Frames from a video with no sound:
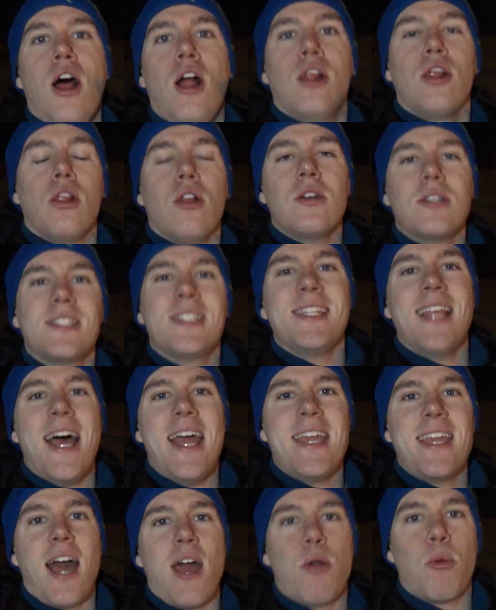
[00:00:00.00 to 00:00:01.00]
Looks
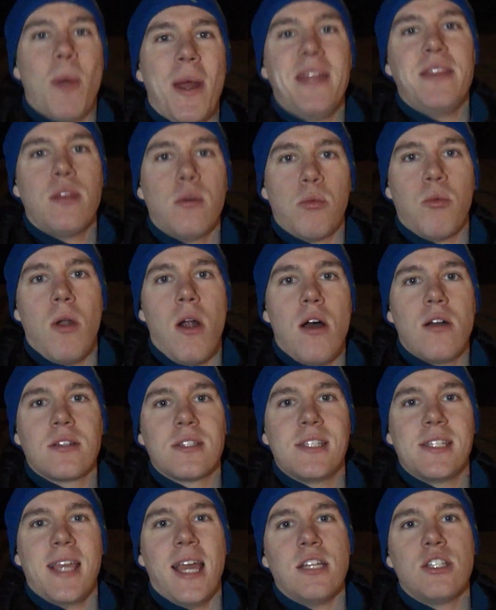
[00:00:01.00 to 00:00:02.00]
like I read the wrong
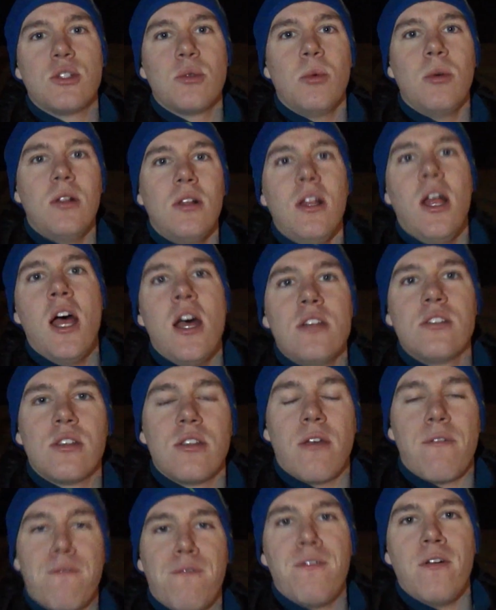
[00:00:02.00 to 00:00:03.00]
schedule, so
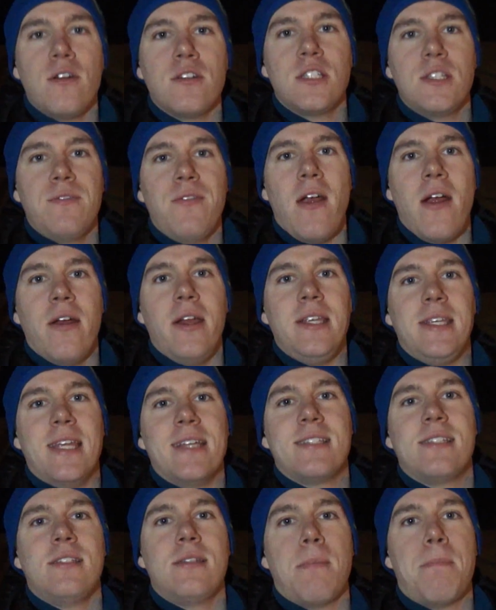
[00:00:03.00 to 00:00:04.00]
the first ferry
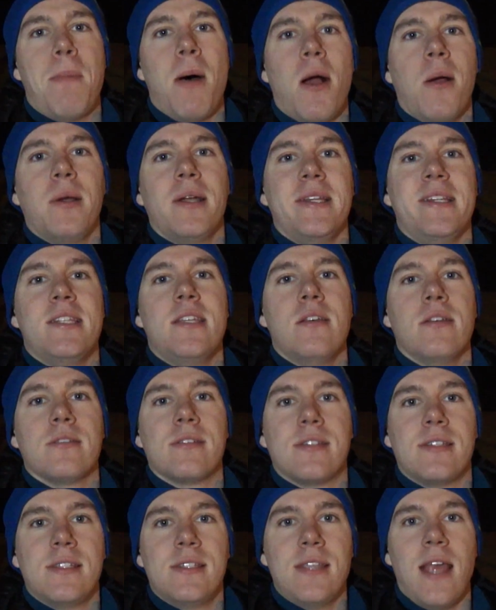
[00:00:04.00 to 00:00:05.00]
doesn't depart until
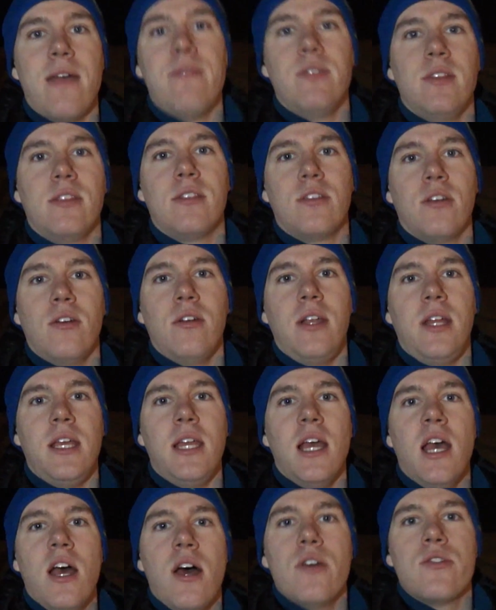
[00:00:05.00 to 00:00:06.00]

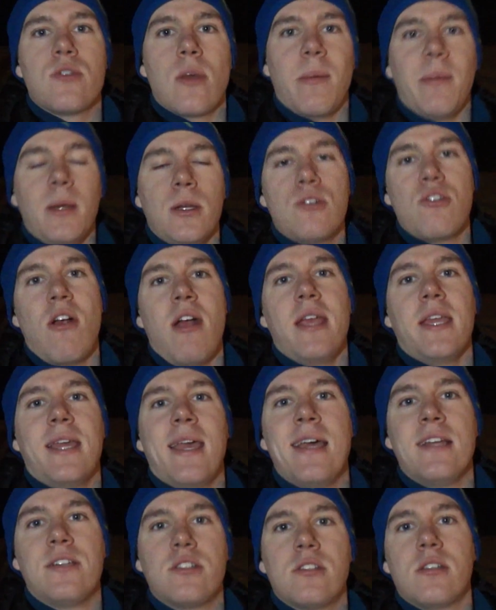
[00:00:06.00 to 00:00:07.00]
7:30, so I'm gonna try and
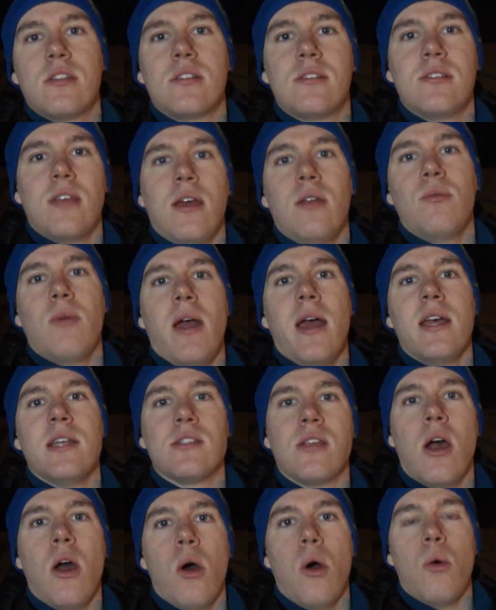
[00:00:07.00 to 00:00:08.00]
catch the
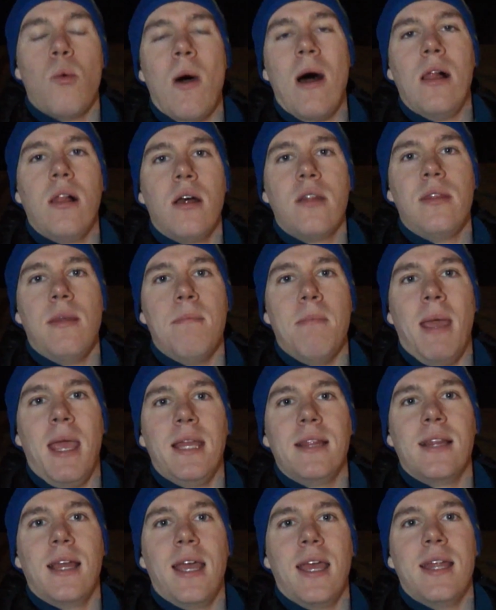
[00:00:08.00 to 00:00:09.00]
sunrise while on the
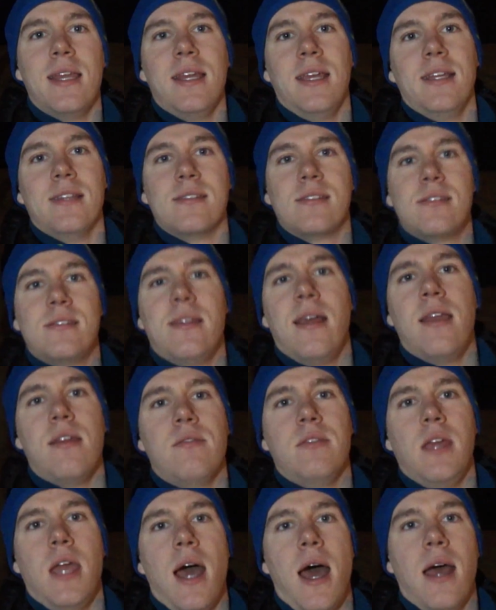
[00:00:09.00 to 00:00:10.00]
mainland instead
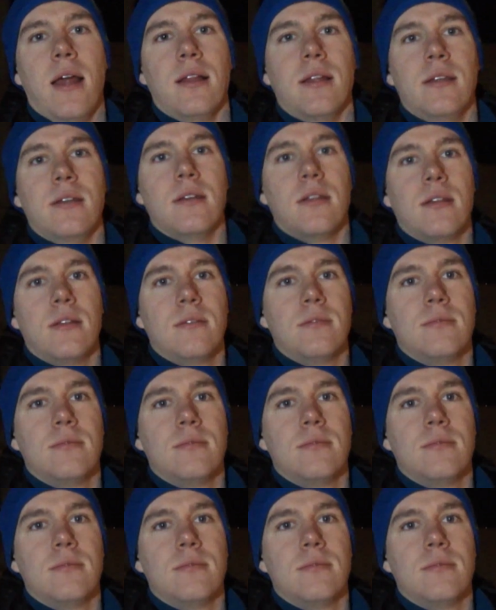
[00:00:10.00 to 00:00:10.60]
of the island.